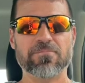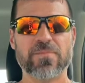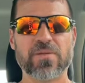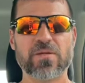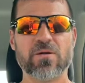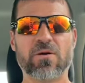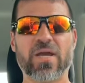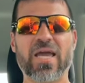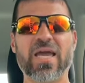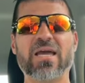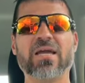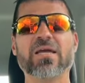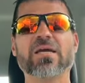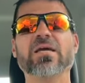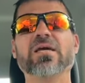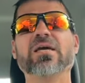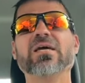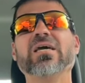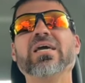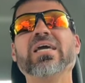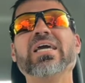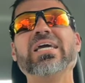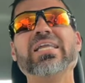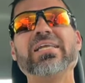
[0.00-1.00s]
Okay,
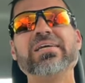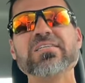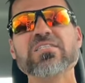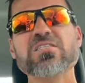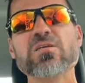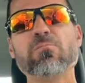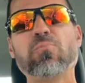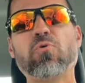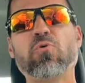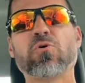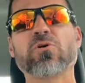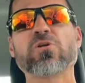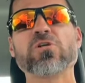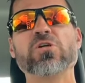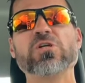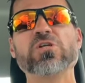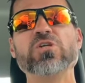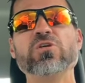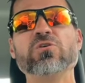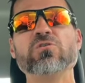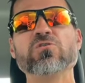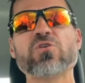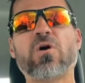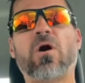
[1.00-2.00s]
it is important to
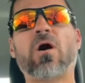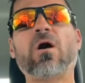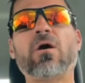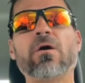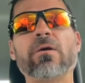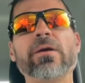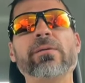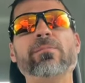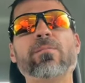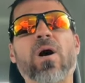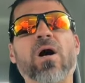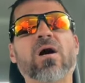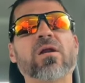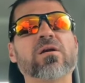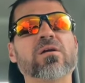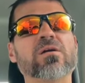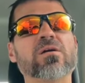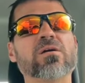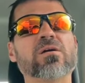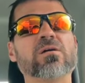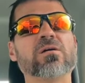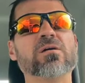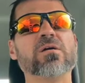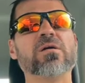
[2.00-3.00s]
use a heart rate
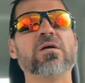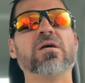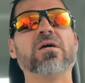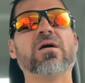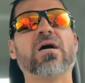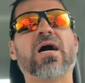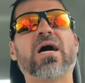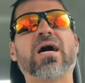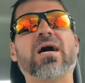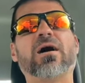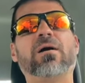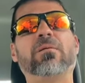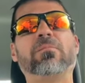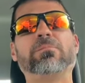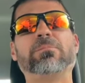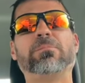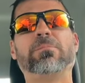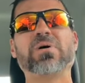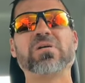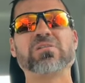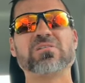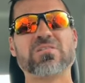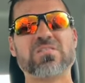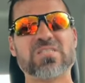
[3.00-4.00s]
monitor, uh,
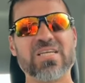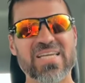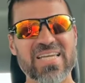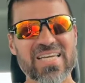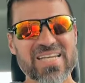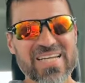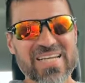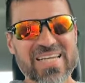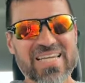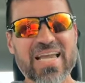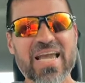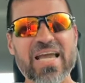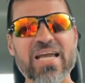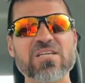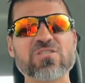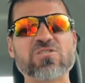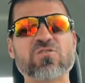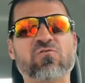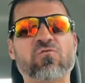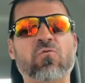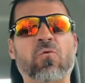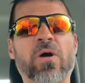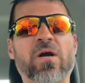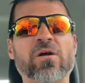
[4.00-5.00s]
but to get a gauge
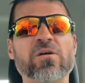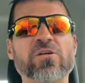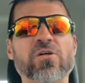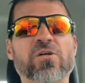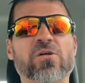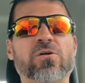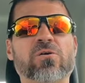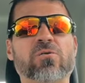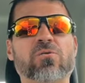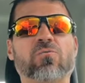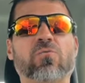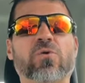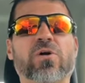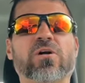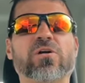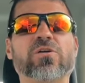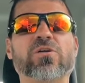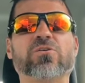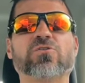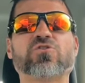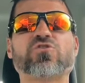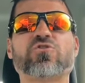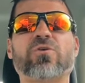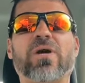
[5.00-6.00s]
of where you're where
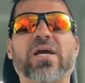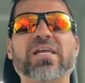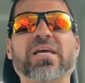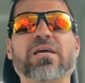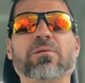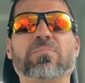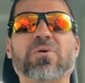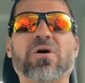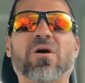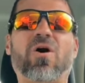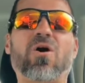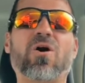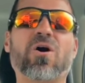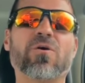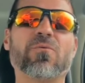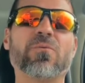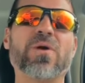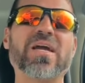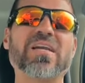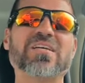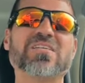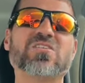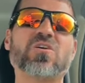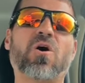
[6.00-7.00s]
you're training. But heart
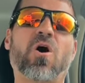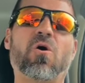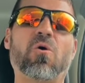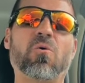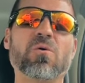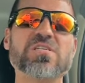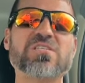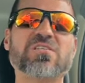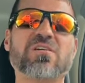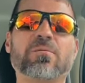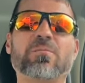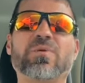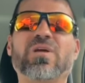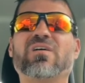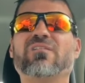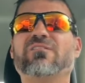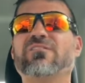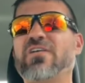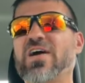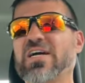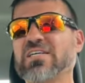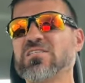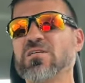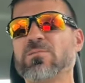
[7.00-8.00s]
rate is always going to be
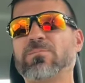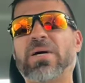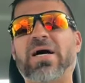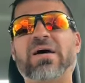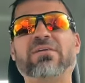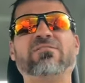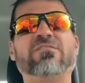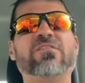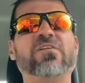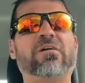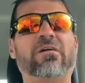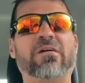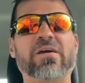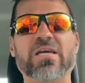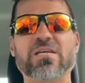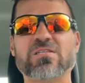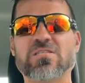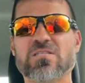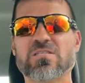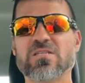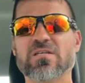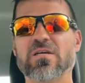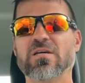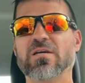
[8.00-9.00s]
affected by
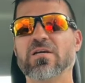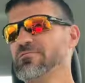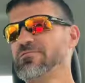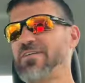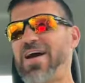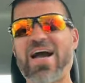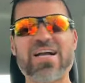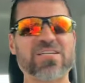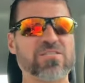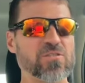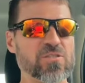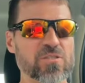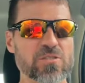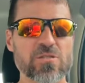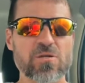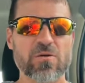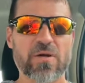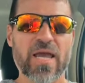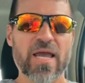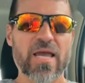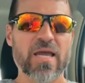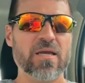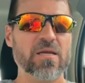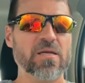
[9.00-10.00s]
various factors.
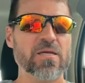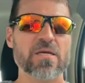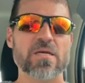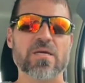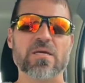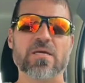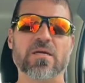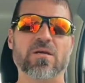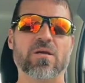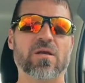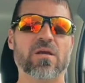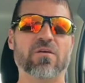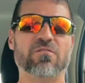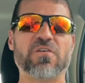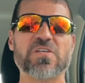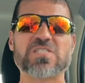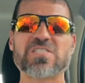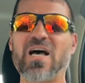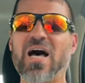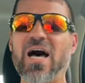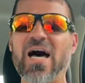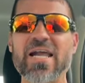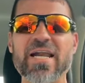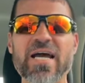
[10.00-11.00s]
Okay, if it's
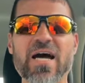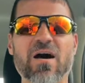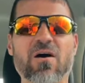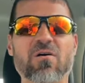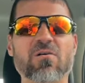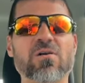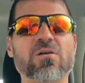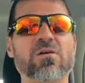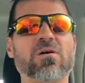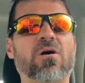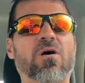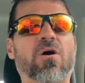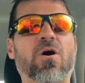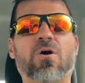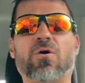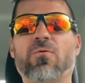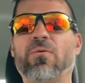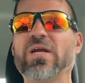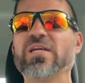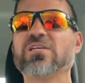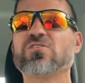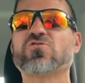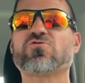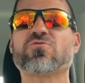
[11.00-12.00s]
hot out, heart
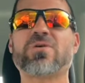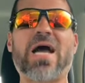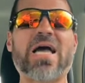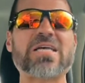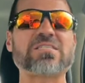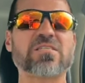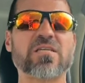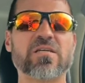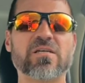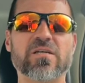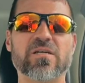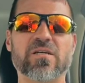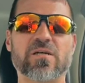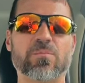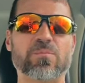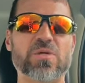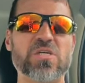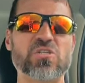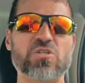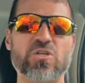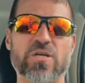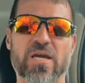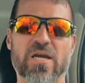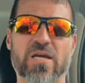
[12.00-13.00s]
rate is drastically going to be
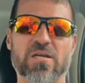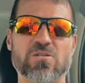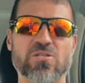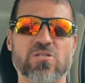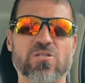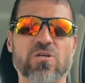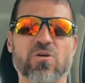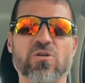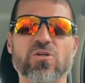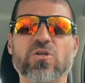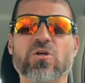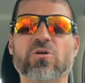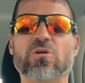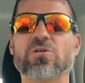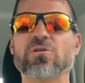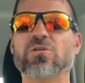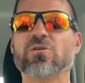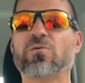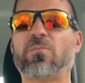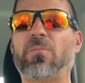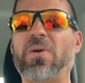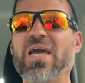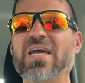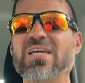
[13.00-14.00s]
changed. So your
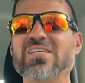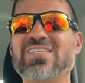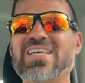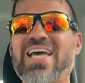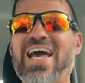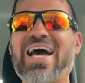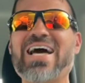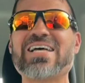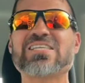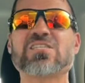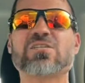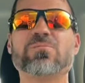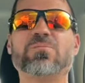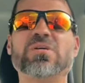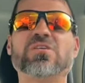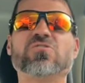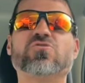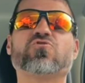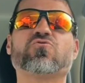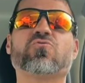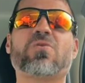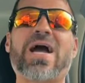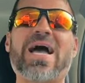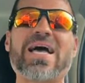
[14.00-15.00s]
your pace has to be
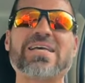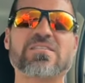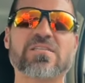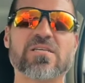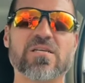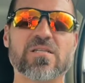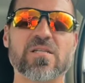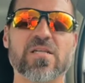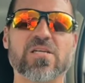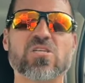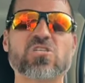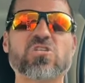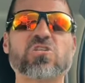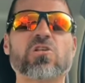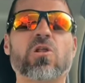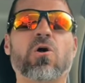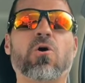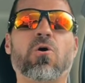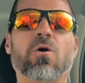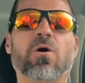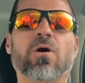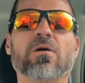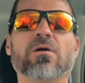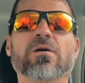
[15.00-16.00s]
drastically
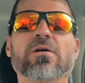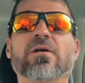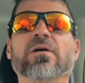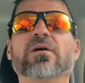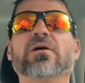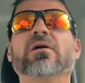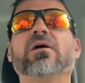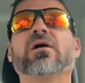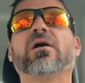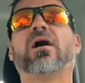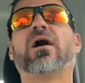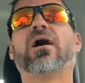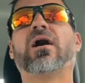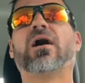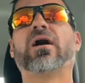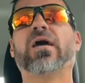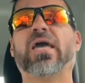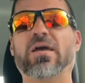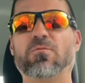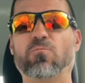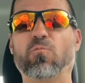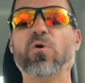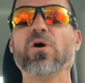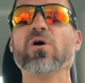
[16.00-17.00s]
slower uh,
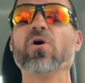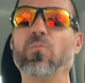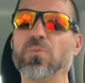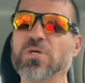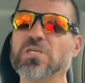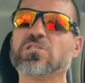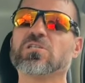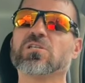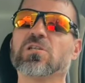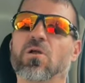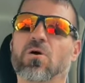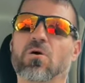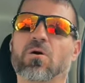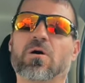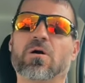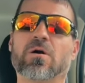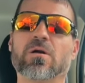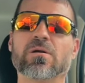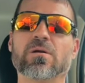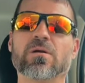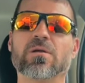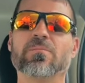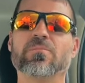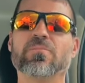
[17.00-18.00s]
and will be
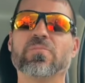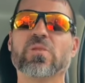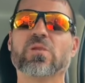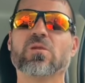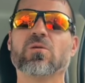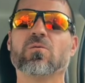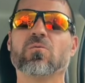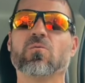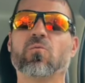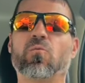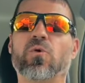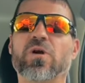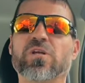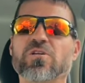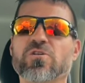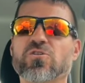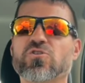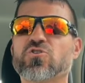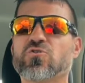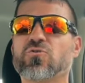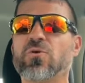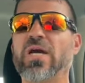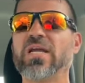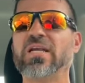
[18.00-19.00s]
slower when you're
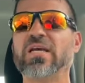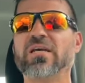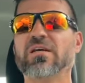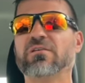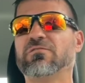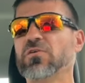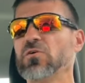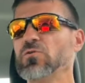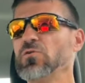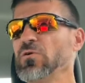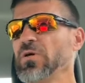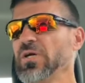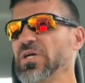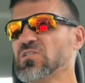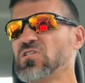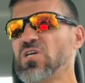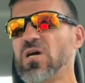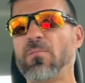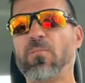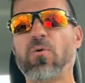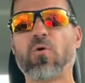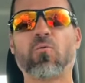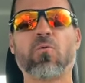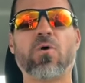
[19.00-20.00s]
training, if you're doing a
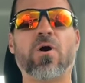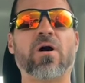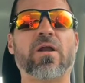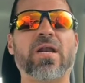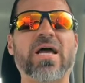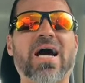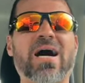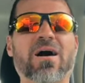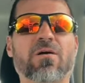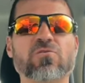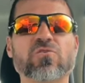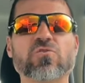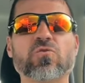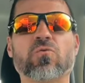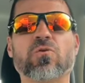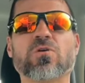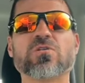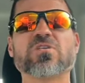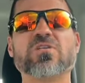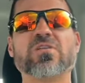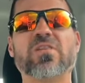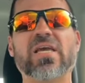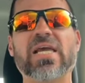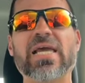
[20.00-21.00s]
tempo run
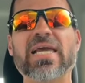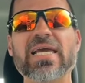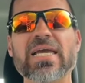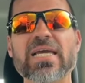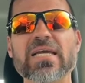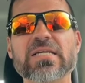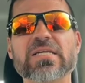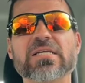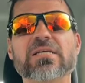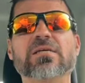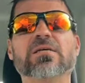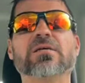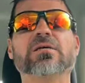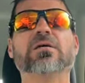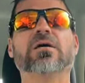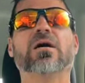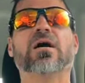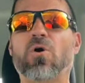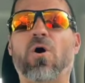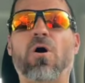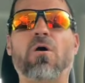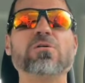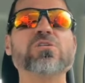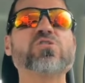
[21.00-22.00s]
outdoors in the heat,
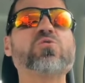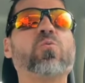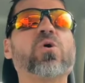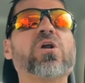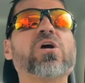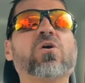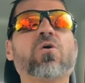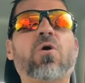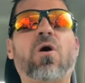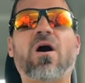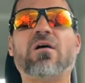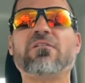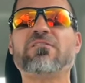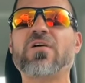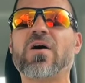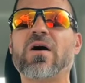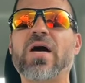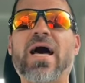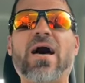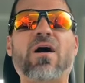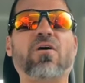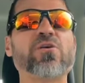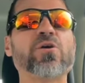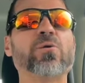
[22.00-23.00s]
you always want to go off
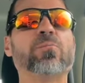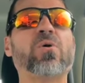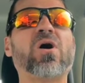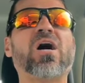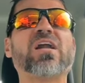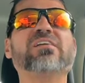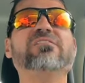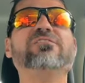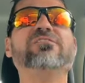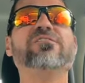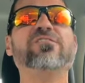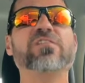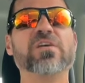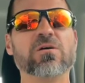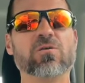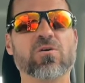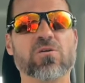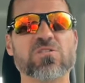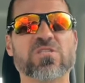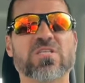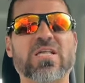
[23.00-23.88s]
how your body feels.